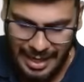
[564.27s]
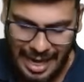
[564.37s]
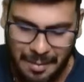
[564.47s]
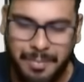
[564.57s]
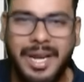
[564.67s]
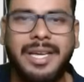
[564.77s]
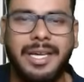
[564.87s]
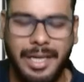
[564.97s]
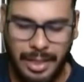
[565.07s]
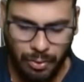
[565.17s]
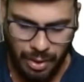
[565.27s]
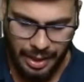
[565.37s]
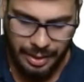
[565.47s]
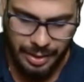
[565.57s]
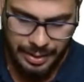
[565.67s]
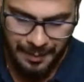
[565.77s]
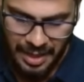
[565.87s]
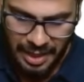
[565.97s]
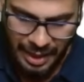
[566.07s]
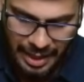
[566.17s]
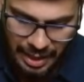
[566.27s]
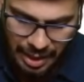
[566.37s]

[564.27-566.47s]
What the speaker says: I'm breaking it down like this, right?